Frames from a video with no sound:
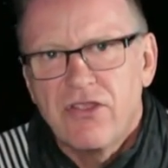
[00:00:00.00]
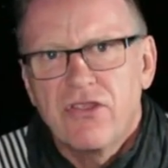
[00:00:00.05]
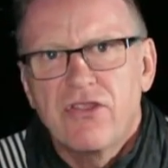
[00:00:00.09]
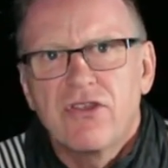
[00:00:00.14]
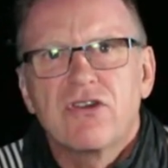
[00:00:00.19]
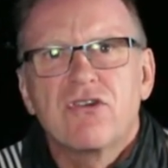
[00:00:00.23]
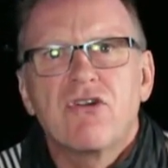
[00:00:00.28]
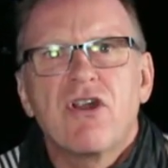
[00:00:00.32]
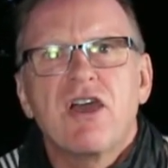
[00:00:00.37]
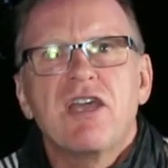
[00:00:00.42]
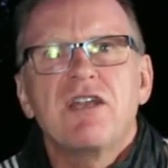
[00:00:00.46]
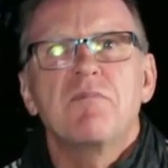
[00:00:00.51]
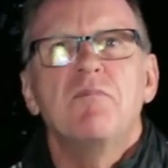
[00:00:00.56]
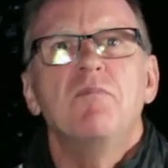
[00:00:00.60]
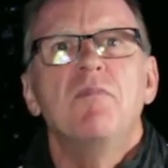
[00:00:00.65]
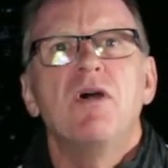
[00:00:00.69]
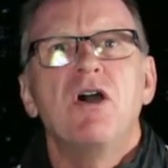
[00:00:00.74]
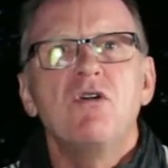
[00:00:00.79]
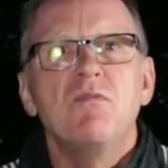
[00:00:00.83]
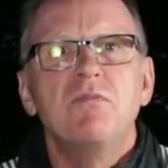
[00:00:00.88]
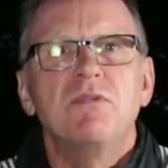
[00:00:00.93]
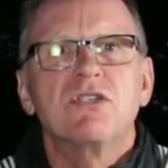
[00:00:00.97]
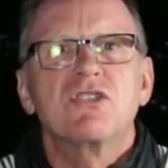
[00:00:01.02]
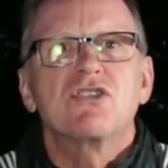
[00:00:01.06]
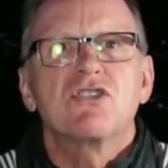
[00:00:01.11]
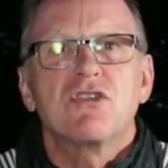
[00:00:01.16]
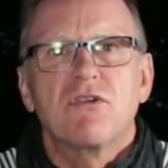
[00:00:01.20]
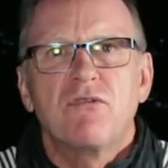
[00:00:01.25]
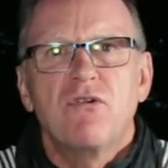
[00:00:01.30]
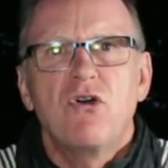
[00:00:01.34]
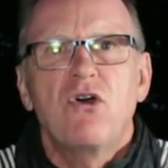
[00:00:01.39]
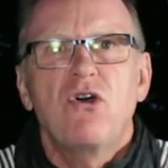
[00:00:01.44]
the great moments
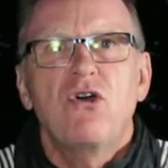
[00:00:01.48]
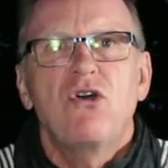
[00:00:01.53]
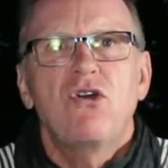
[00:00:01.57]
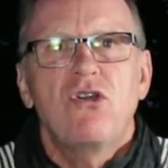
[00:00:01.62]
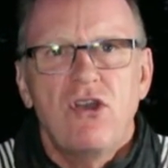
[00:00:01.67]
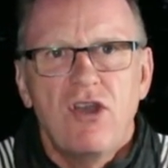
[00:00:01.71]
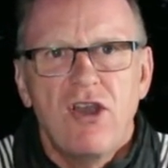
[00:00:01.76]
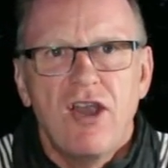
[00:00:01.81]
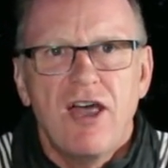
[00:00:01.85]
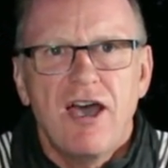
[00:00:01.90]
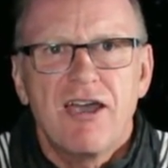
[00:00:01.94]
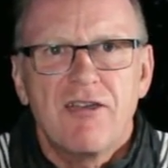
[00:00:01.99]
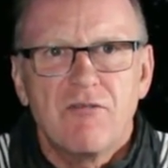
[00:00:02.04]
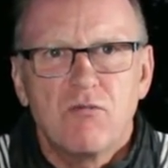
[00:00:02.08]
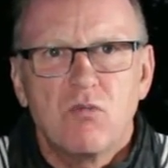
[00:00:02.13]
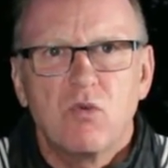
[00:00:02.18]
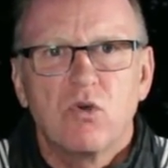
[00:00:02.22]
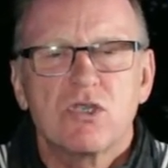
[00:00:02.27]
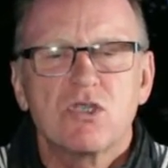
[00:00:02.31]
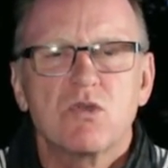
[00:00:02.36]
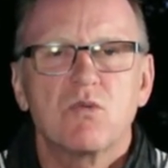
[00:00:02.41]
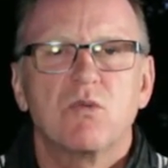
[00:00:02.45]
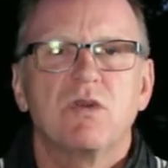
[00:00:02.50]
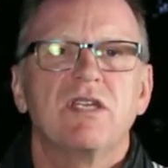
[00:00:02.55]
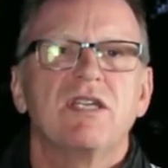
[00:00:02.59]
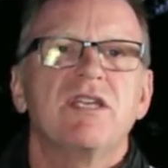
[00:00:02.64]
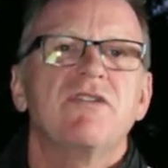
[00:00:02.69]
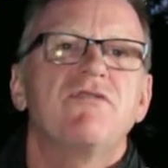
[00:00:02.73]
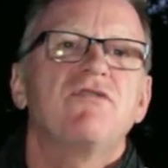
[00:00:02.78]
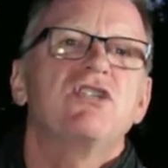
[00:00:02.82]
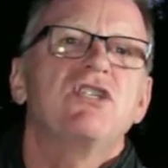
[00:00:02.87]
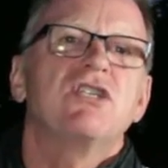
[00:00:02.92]
of her life was when
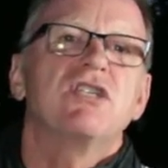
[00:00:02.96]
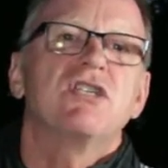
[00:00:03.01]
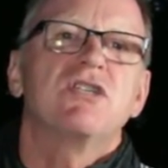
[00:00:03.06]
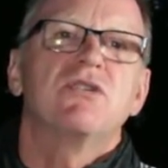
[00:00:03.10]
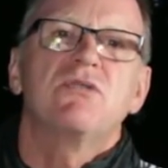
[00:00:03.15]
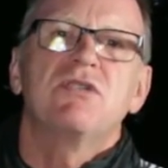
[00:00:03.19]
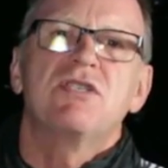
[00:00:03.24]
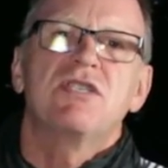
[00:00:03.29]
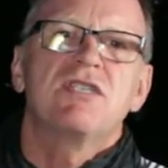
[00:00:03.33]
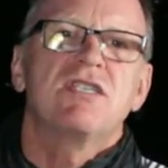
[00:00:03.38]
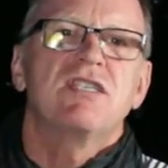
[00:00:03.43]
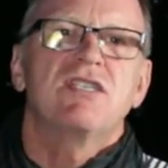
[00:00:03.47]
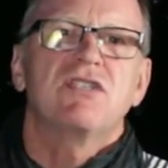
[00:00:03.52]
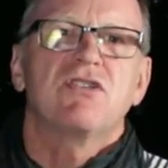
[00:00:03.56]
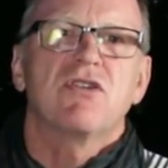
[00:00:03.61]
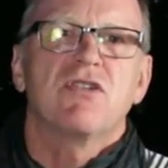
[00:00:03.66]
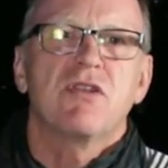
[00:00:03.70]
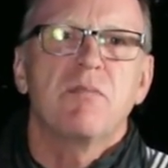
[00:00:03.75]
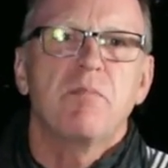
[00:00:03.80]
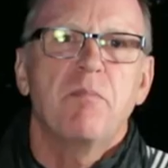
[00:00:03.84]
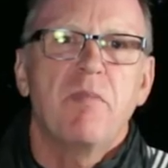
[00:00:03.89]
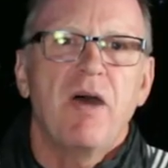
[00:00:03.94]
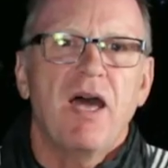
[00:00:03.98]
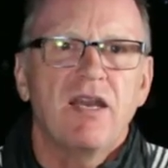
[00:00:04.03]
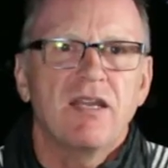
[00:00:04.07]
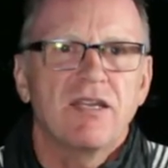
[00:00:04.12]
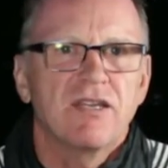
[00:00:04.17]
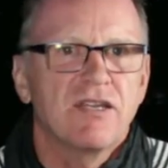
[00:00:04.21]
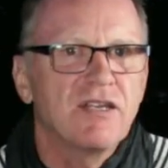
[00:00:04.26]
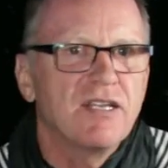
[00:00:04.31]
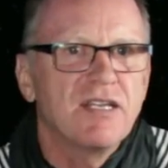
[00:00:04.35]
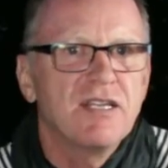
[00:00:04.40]
if she could sit on the
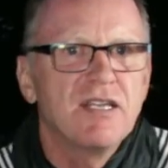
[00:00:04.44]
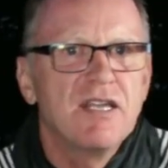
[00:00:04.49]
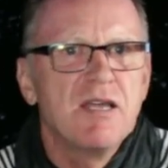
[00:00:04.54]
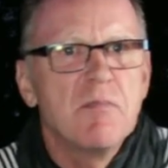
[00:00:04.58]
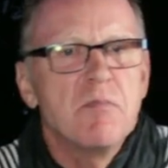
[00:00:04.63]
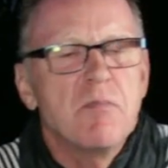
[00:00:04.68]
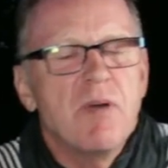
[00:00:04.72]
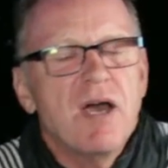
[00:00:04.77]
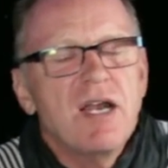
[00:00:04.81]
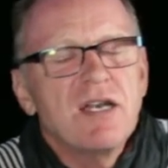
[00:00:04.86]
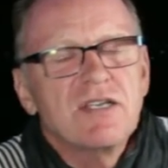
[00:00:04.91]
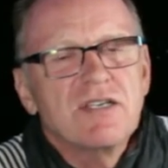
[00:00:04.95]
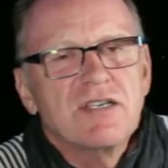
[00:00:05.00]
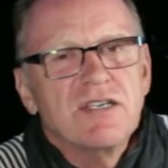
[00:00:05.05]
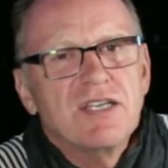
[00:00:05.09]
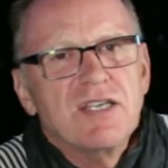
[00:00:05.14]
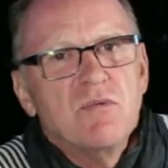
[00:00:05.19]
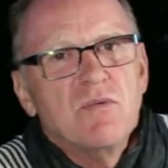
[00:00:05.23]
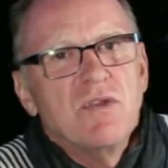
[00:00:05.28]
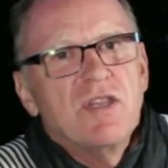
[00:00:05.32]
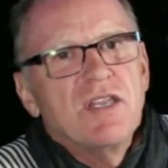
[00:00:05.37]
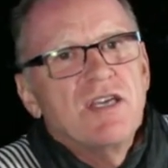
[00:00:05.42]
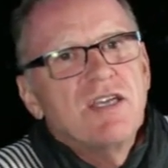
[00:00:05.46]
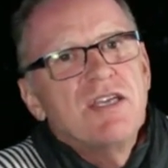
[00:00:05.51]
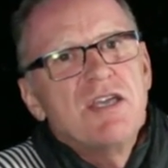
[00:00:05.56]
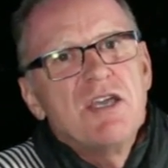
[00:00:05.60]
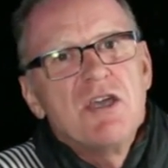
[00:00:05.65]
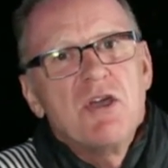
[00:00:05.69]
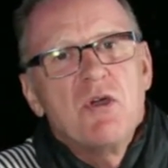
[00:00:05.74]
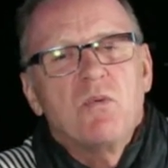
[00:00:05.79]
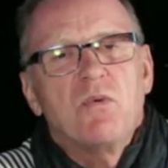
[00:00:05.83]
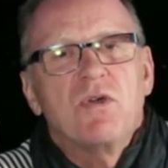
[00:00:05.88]
balcony with
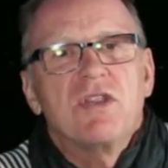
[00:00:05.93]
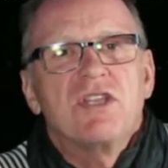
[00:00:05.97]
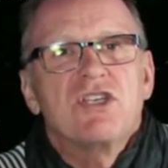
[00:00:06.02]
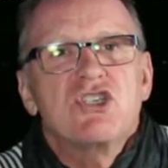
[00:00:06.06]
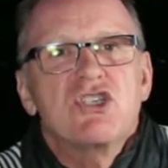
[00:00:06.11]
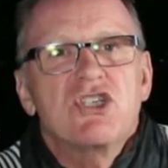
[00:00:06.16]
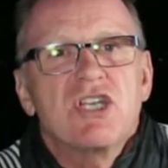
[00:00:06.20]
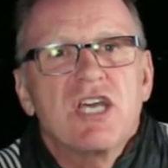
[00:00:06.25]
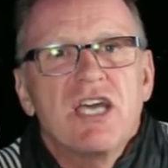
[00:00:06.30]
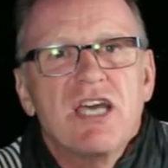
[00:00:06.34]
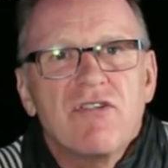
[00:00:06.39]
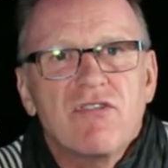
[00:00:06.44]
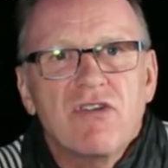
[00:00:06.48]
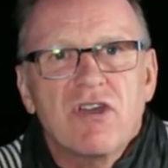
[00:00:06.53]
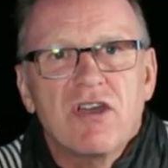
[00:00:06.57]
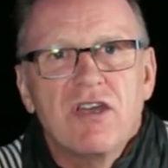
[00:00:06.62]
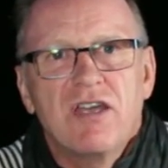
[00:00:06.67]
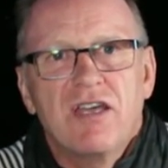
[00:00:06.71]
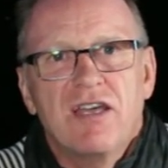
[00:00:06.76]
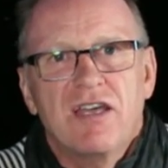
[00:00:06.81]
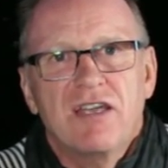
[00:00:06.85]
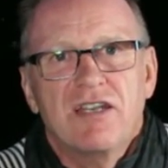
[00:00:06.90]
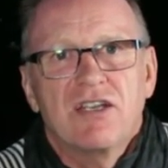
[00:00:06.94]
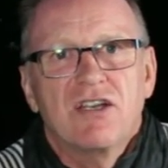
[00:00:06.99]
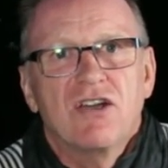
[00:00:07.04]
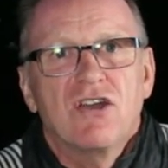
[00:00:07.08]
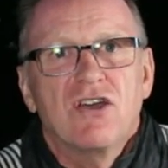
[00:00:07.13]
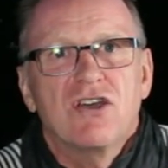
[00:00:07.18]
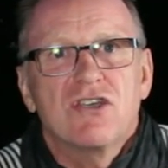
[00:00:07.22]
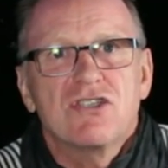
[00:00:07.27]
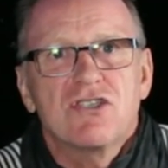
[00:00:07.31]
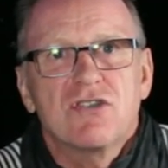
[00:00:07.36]
a chèvre and a
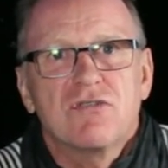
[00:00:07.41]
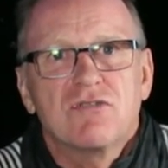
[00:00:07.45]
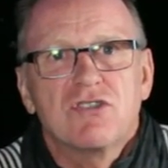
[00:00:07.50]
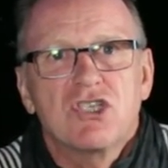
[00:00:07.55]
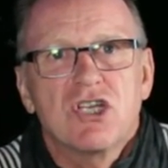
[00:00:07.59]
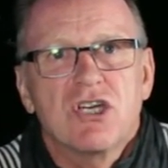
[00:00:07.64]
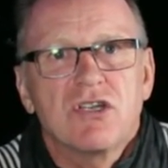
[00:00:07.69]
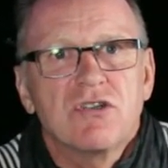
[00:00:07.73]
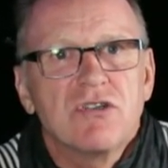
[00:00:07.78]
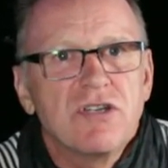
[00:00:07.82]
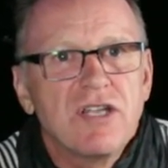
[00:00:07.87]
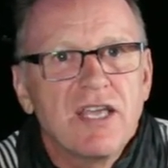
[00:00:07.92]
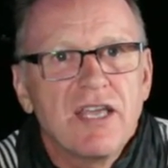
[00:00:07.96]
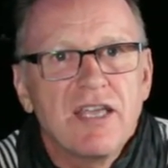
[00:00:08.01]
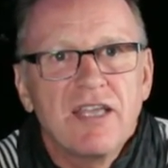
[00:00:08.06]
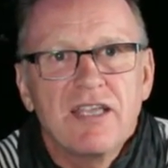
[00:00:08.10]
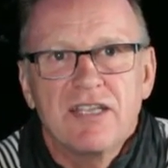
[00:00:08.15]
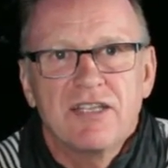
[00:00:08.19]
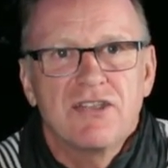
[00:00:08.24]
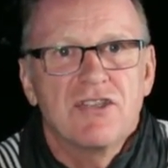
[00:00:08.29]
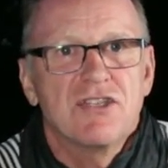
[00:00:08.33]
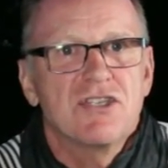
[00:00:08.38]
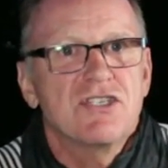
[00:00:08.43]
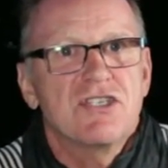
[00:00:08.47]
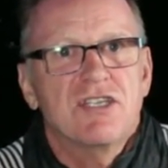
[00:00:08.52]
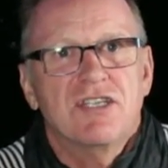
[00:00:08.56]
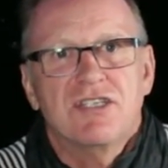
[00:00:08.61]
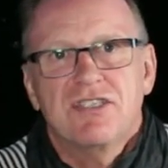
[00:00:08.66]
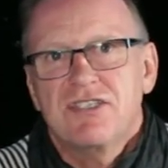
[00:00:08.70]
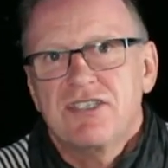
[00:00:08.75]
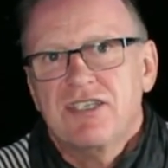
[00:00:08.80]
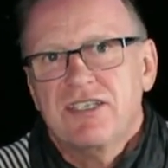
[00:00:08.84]
glass of Chardonnay in the
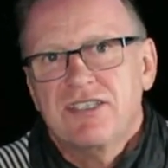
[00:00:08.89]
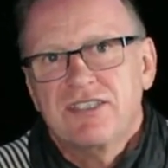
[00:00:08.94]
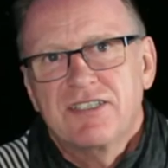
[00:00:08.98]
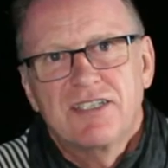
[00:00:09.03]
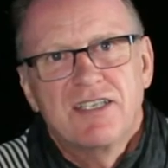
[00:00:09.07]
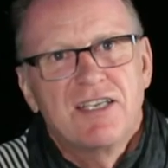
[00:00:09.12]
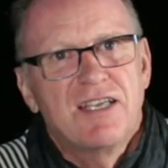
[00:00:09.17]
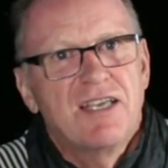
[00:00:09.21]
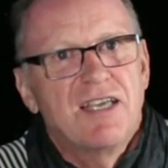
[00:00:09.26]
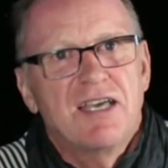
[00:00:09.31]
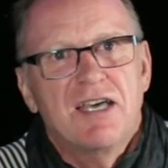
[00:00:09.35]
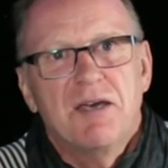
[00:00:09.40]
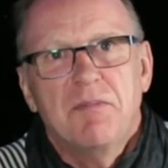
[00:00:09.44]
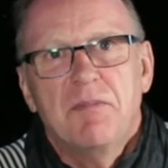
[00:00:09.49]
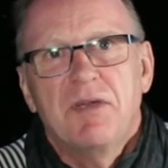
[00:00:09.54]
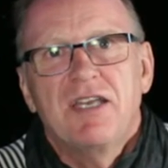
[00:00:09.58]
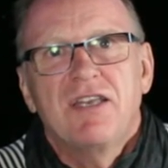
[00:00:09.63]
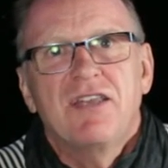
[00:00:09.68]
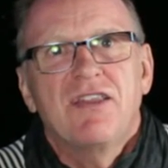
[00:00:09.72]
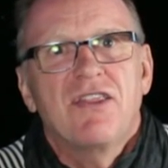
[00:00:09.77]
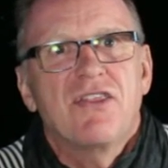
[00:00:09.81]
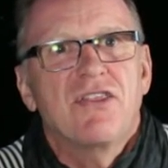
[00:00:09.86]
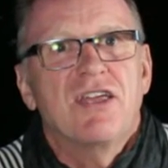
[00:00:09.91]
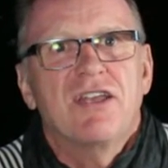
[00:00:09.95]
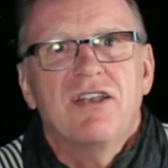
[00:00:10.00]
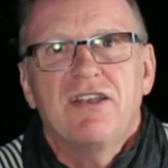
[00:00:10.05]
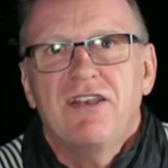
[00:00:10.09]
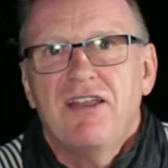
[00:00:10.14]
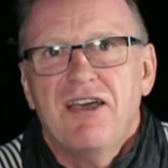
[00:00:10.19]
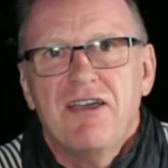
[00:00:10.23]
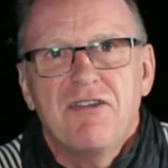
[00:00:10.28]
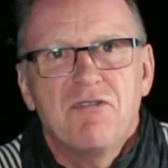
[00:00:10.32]
sunset. I mean,
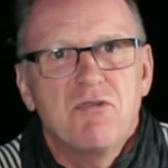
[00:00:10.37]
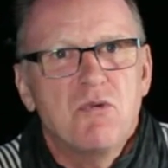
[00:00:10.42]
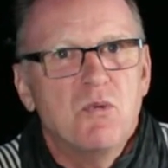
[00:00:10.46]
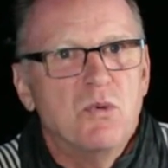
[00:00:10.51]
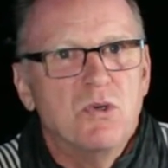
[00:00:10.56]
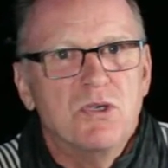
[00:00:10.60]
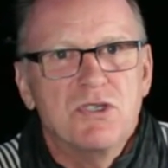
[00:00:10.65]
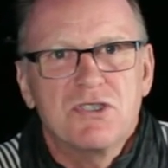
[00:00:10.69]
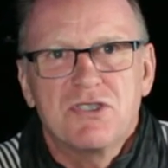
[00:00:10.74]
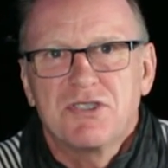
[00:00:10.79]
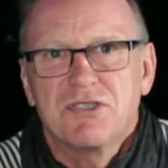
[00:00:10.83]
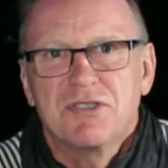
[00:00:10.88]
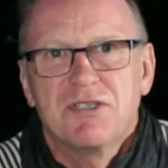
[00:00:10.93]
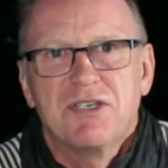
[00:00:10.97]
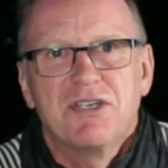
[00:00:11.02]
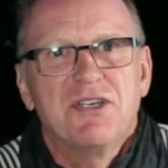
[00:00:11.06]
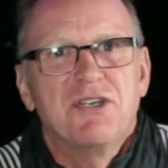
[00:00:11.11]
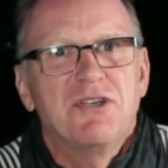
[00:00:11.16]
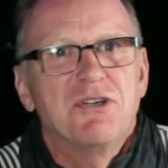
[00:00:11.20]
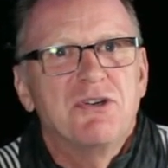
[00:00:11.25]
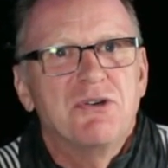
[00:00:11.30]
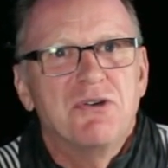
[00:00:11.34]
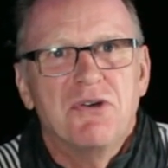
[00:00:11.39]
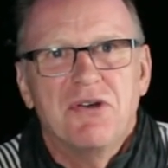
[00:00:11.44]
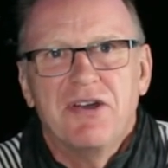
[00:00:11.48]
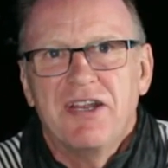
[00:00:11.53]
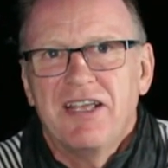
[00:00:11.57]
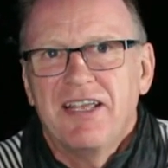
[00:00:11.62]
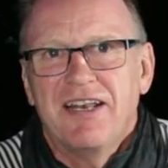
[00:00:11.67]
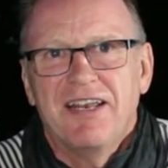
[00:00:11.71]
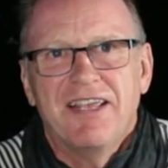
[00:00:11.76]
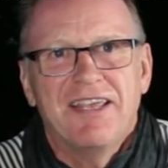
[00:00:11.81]
and life was
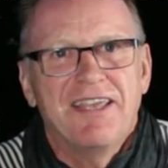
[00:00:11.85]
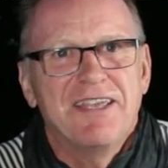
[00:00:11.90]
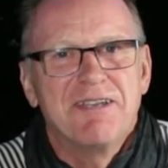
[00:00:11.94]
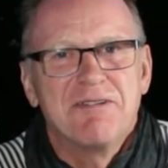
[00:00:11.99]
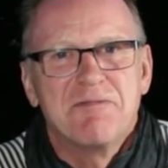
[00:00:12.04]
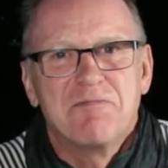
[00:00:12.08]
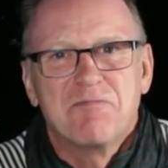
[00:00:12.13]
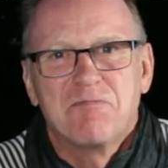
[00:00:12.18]
really